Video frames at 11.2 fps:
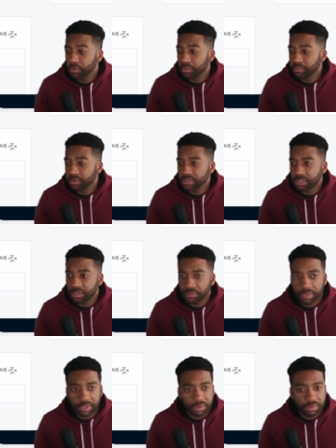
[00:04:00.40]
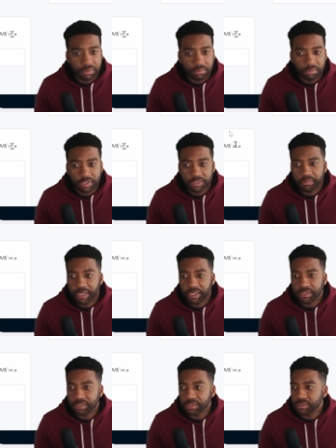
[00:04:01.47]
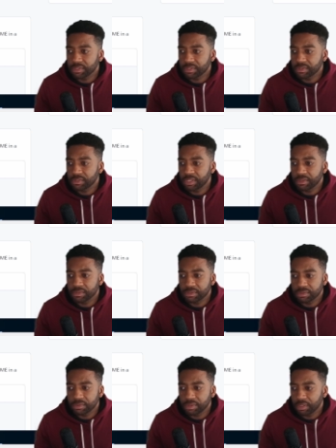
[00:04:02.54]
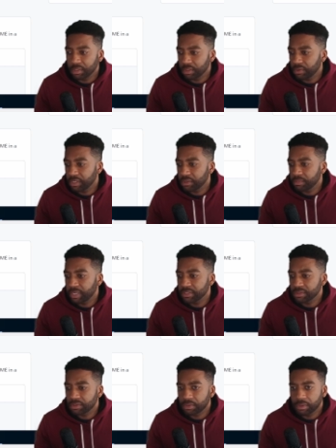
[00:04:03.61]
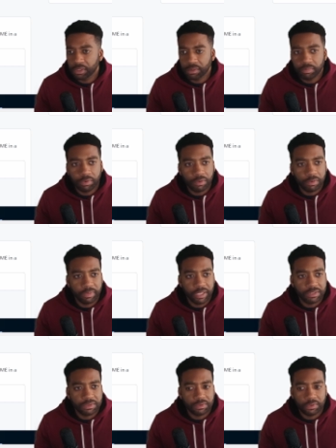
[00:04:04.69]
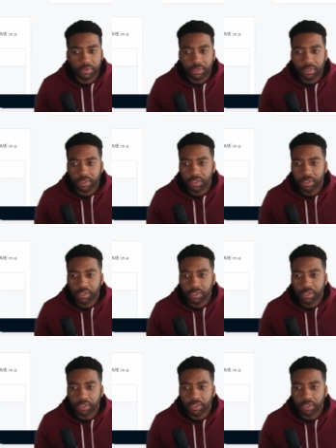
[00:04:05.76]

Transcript: presented with this page, and it just tells you, you can create a repository, import repository,